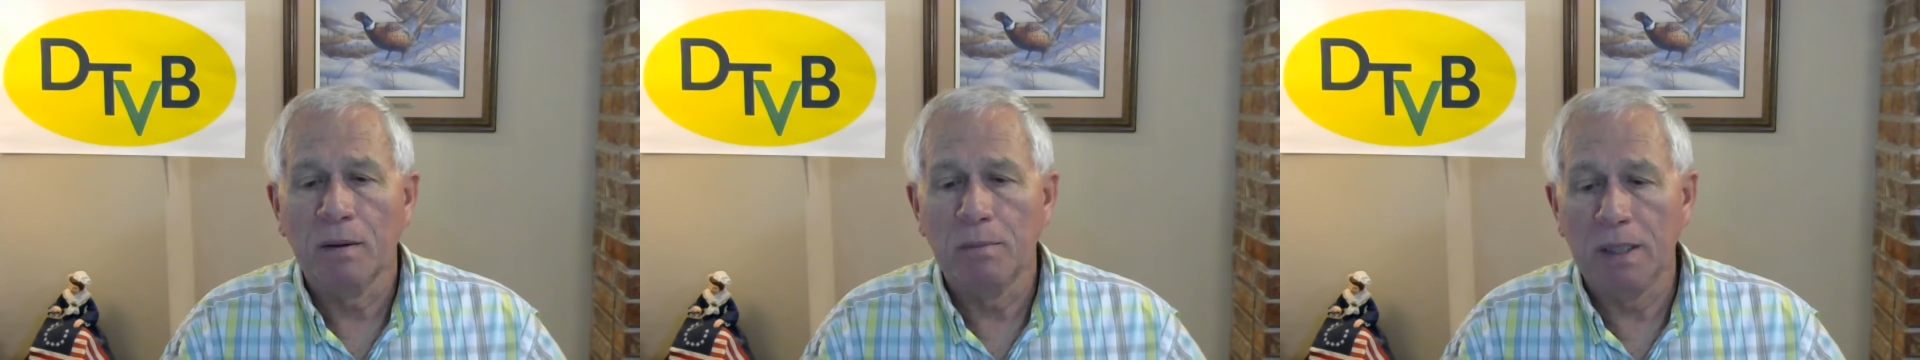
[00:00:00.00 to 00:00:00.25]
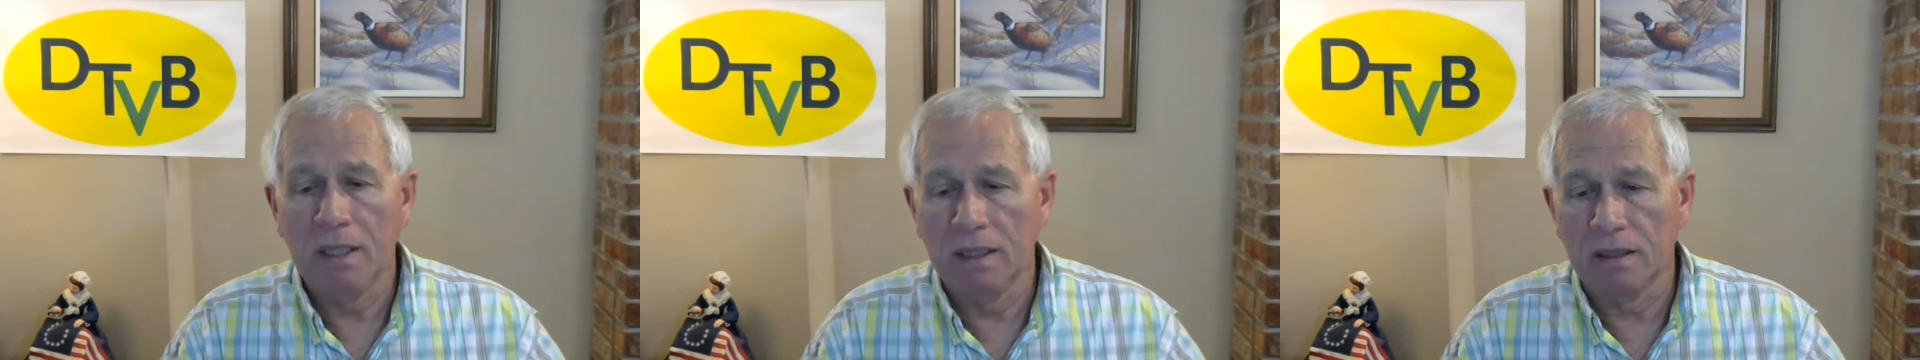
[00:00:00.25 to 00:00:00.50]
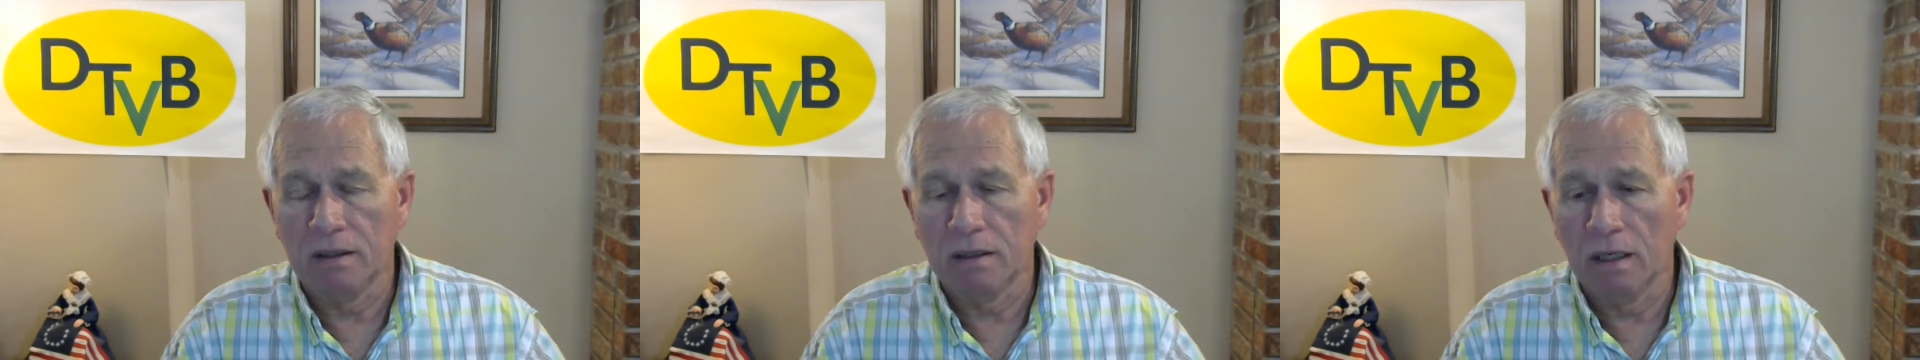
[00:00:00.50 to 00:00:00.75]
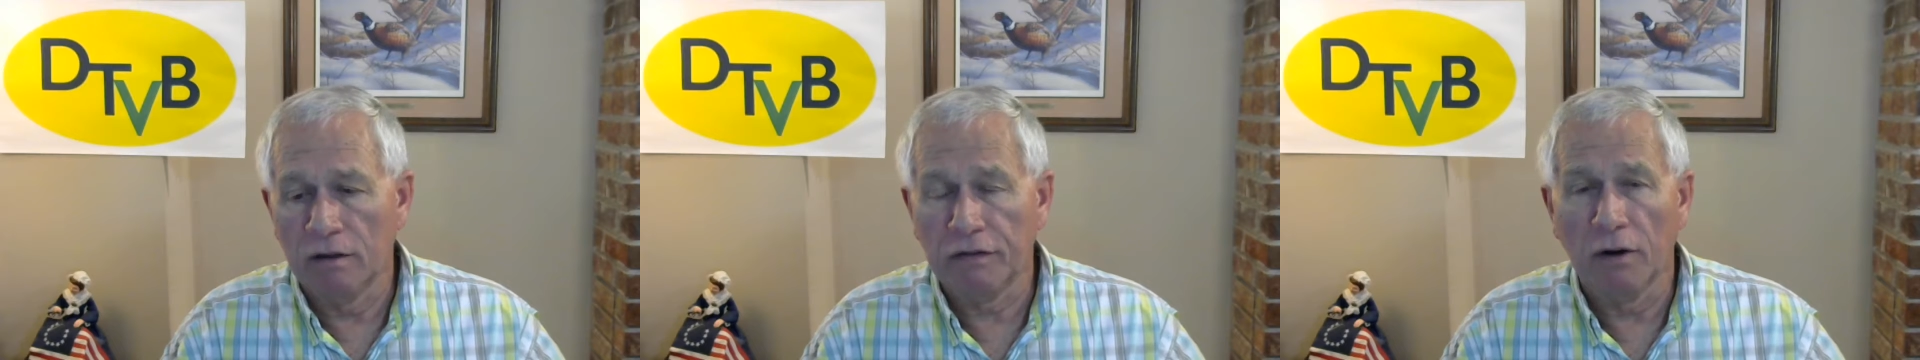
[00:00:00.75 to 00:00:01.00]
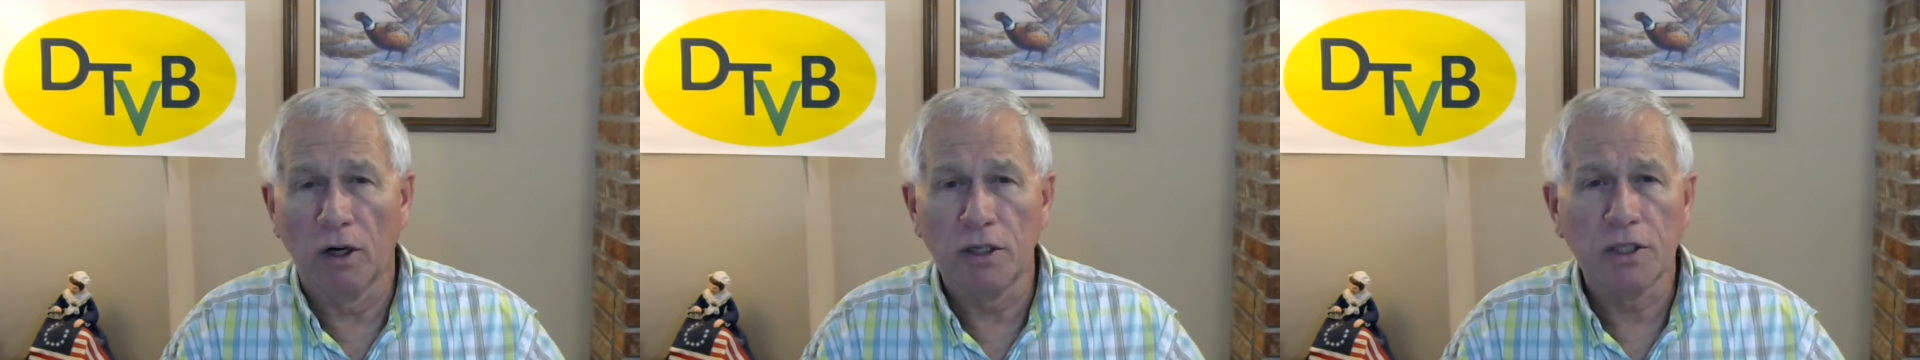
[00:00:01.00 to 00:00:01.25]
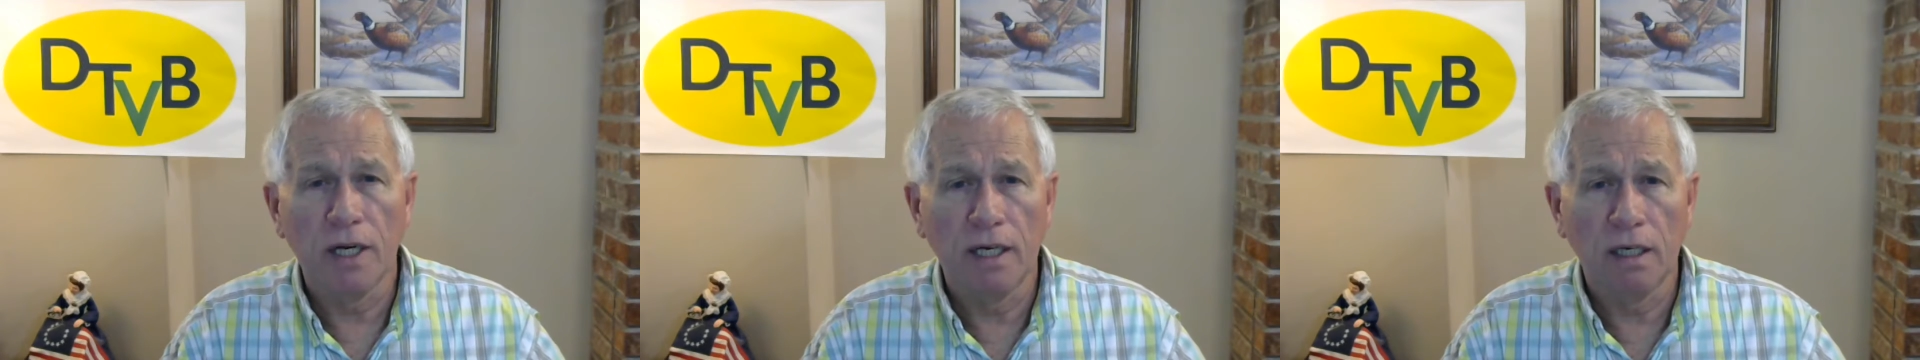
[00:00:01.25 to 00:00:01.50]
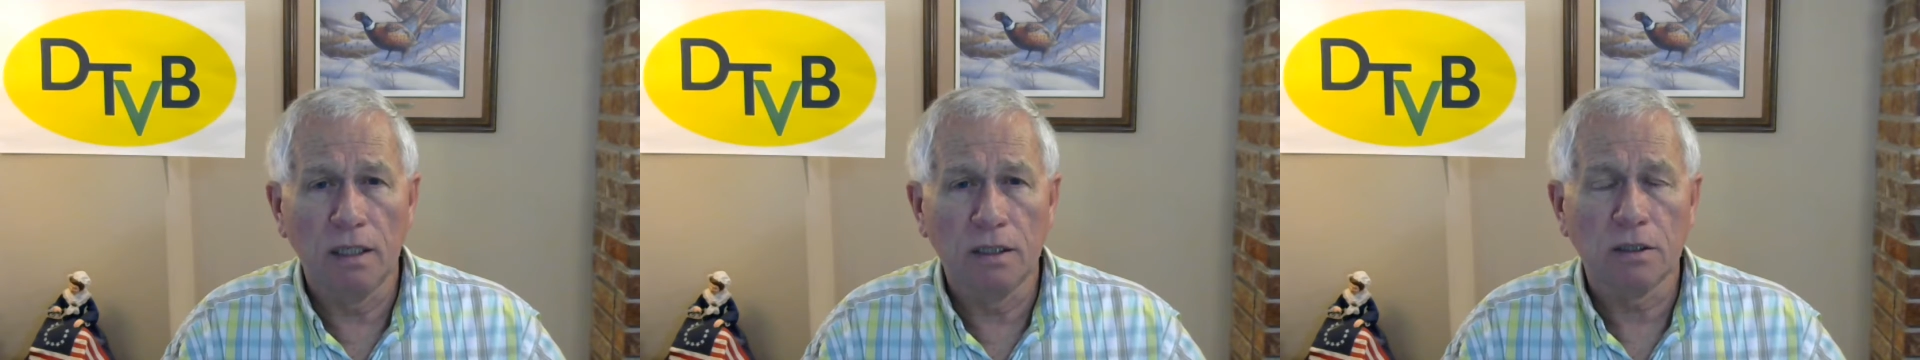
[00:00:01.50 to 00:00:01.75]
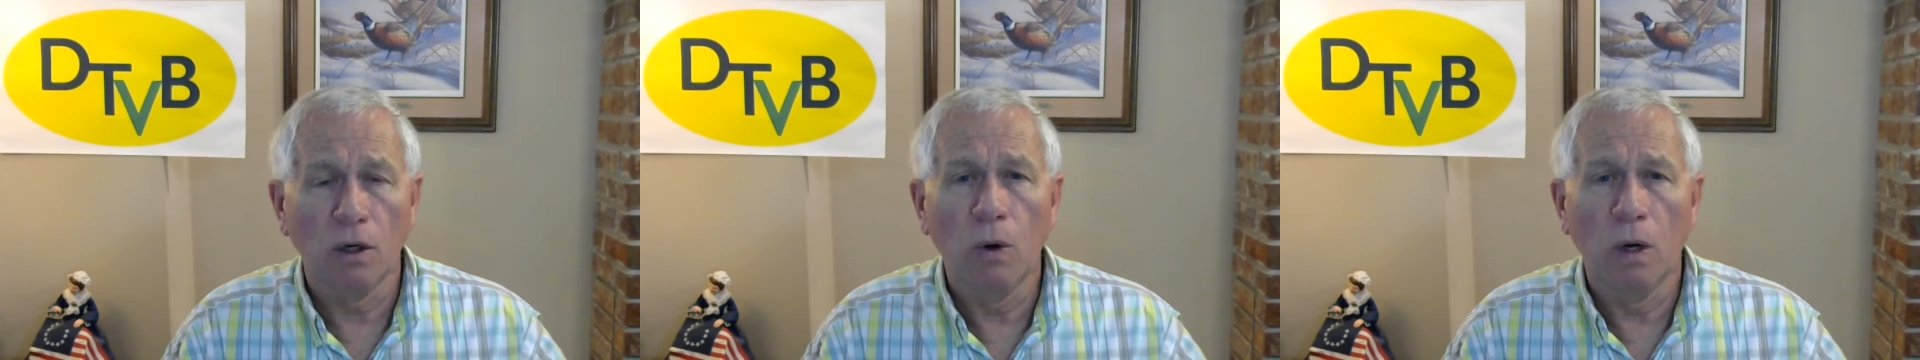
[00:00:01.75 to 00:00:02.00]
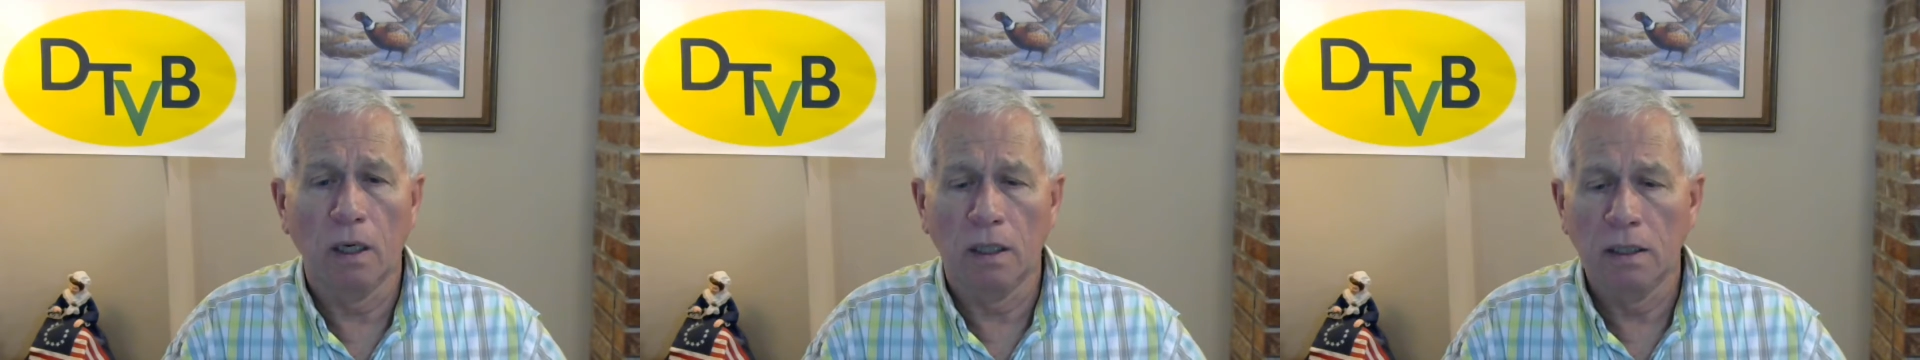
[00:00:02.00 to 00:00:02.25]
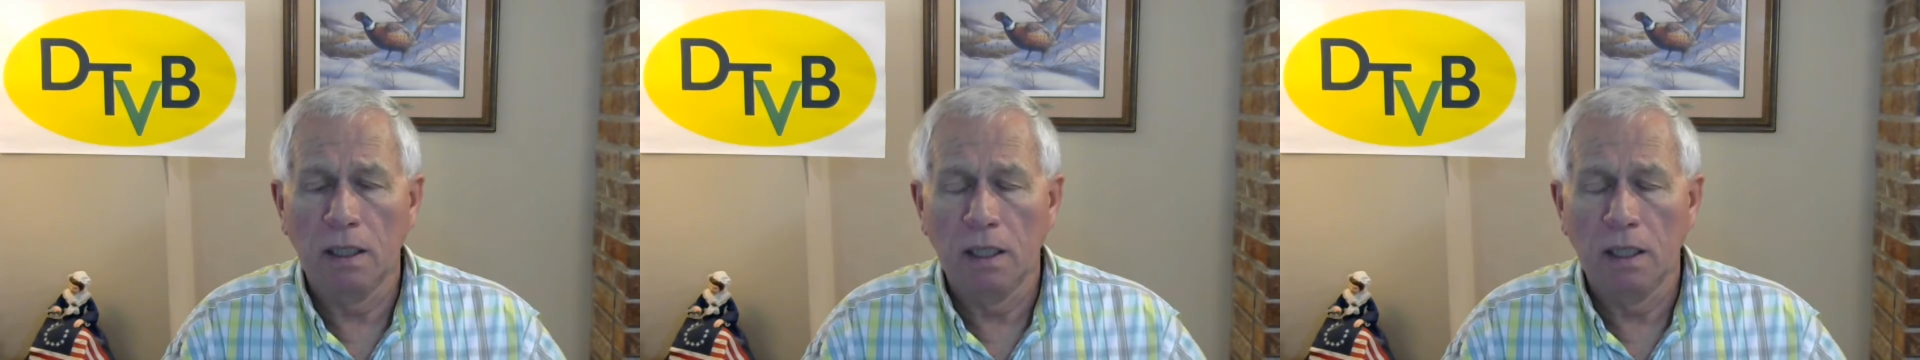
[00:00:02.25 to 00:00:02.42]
be it floor traders or